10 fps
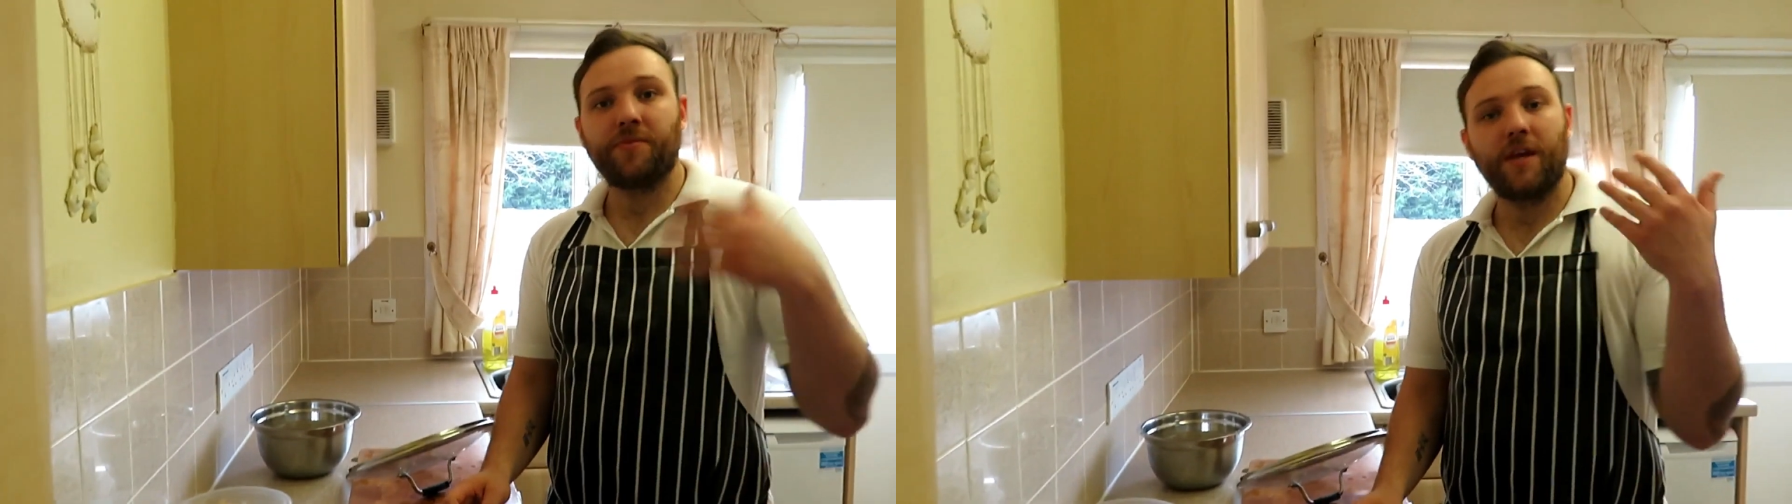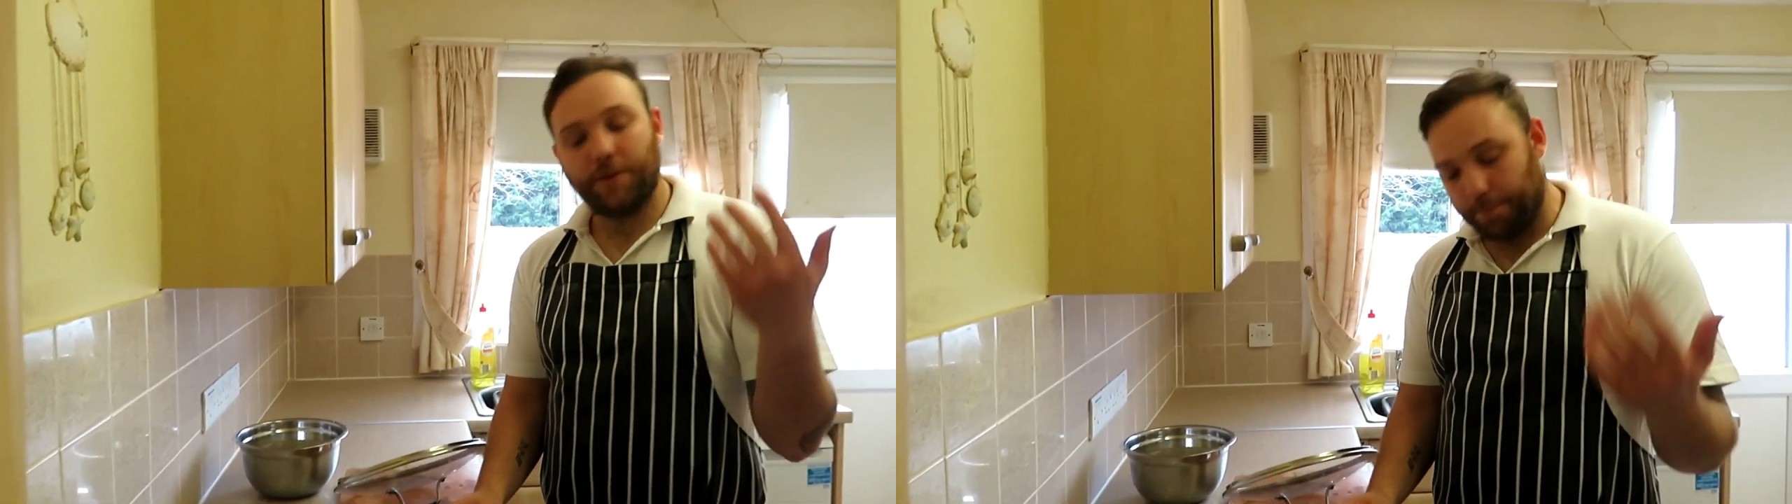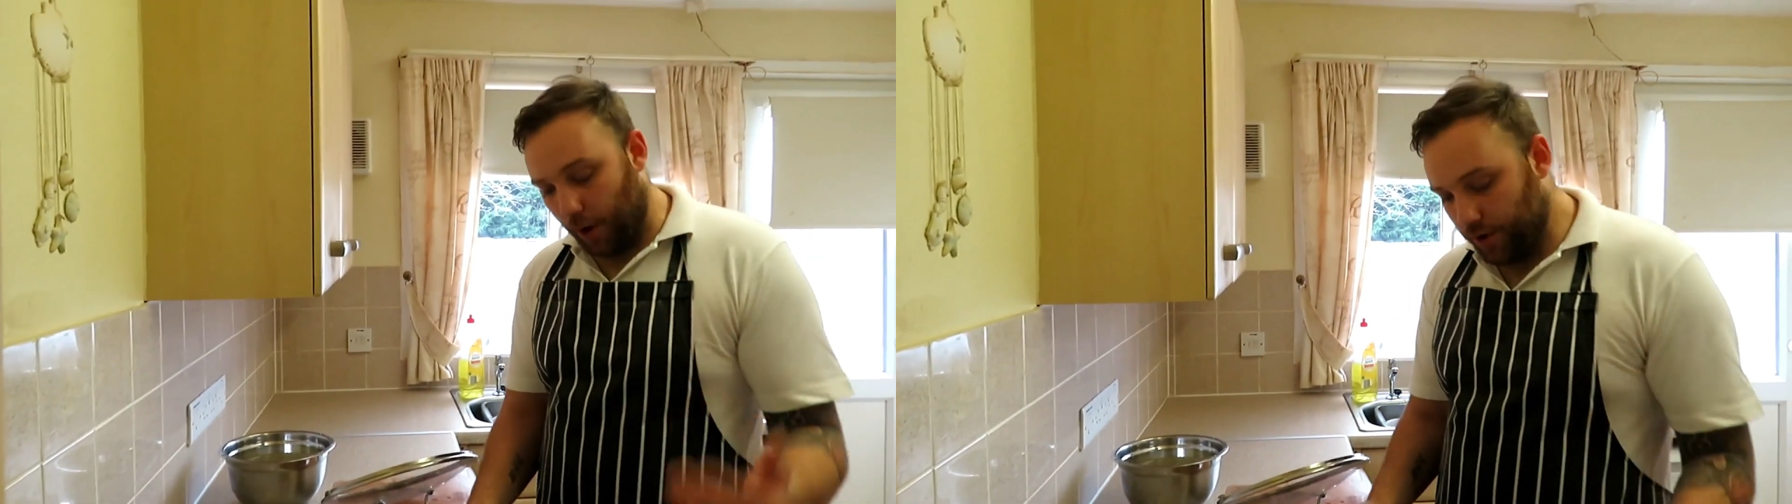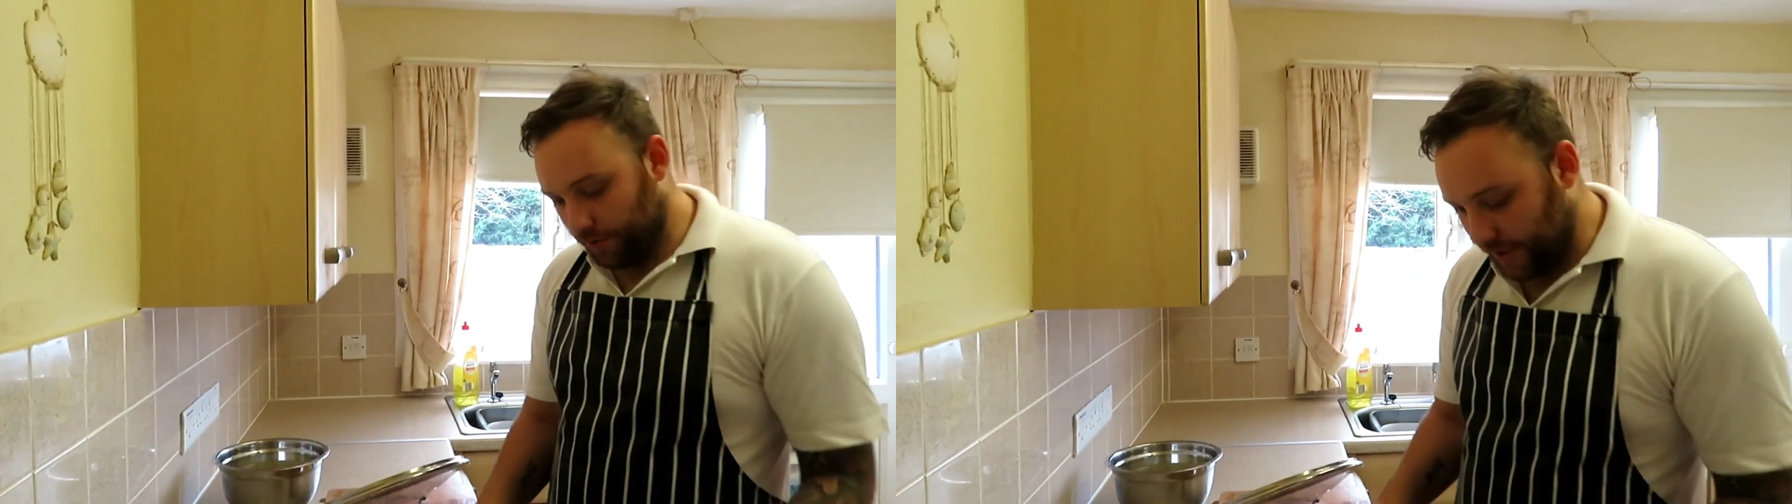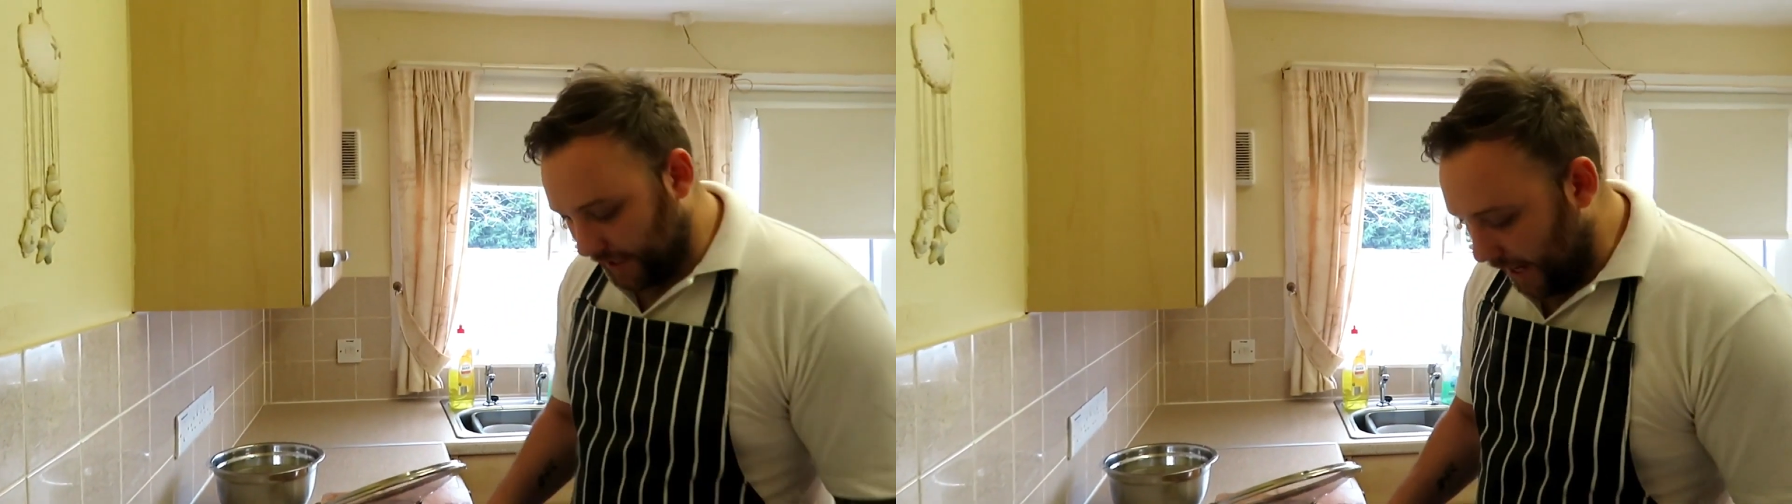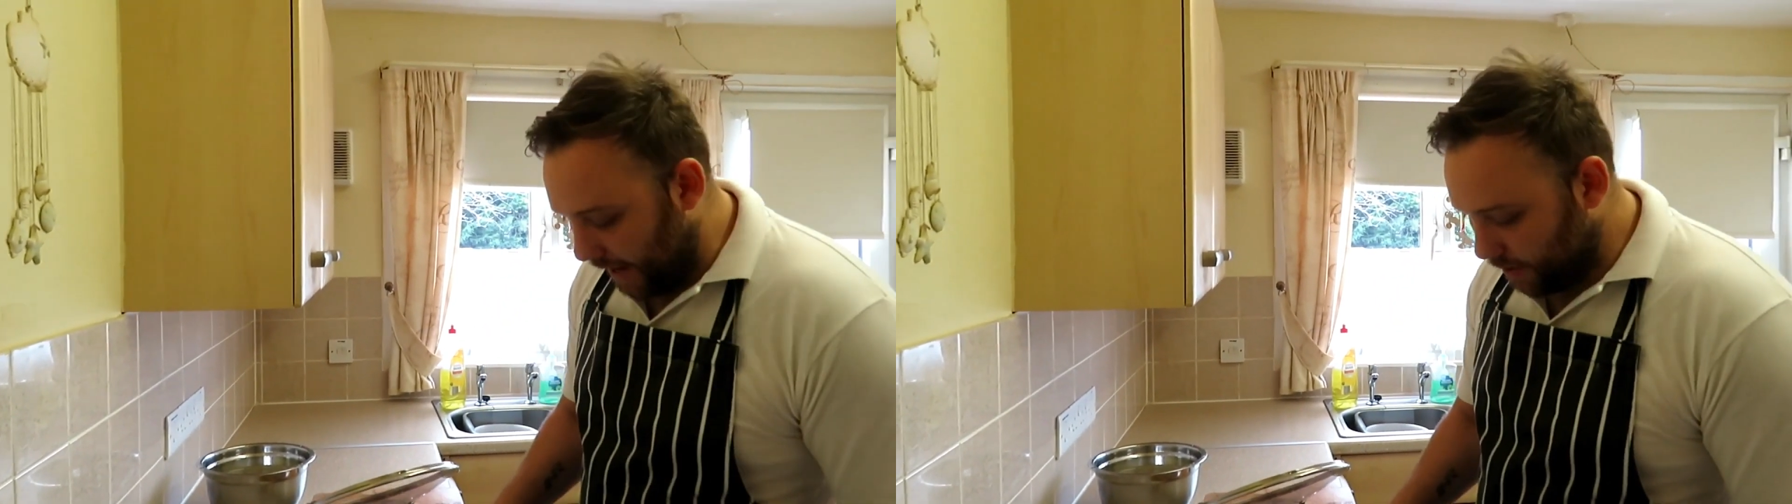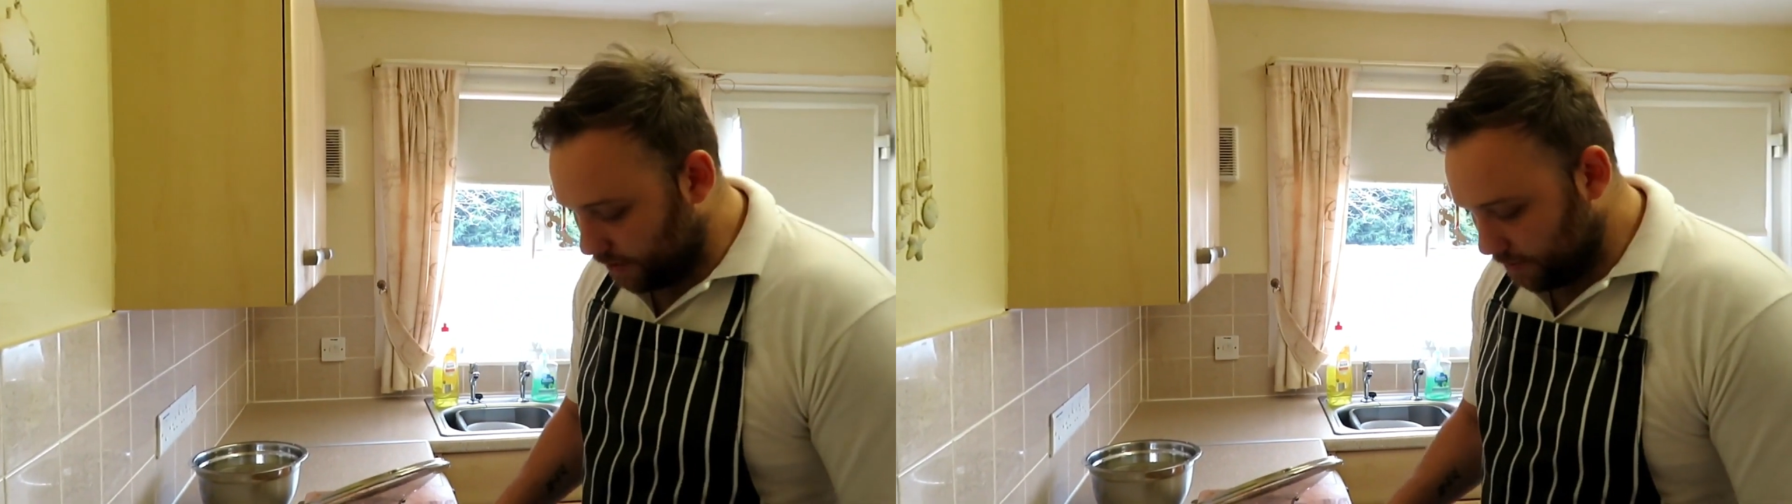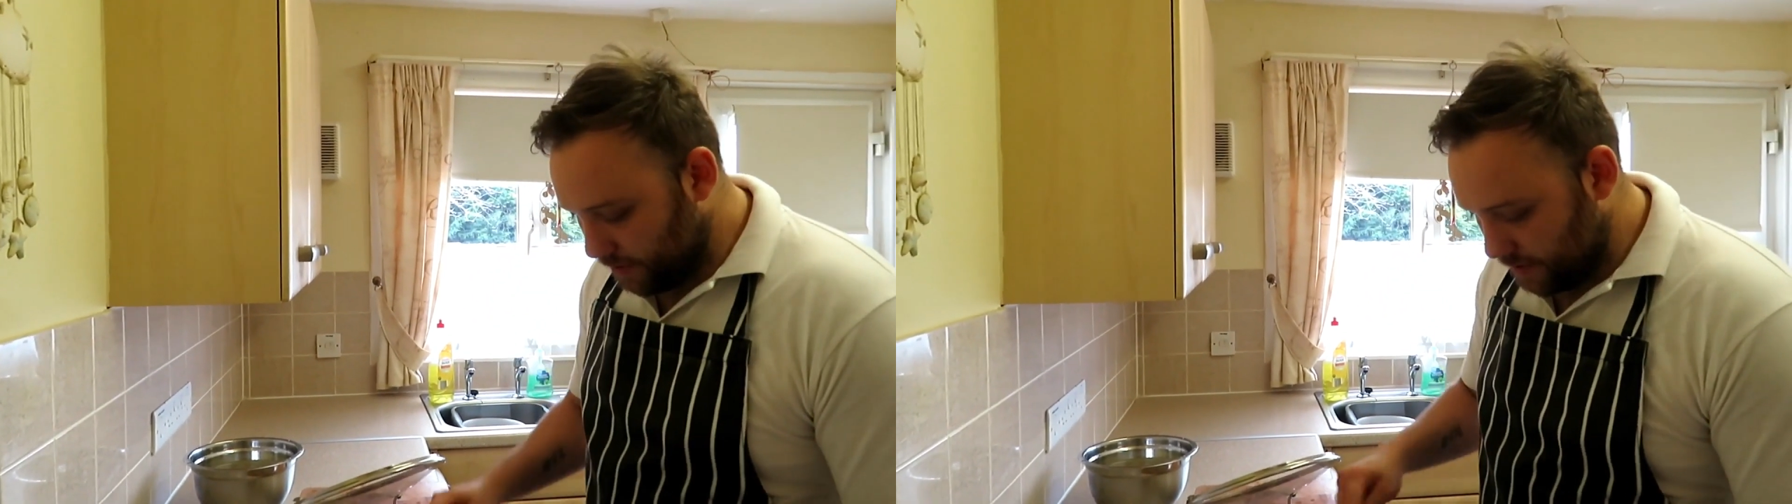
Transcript: is boiled the kettle,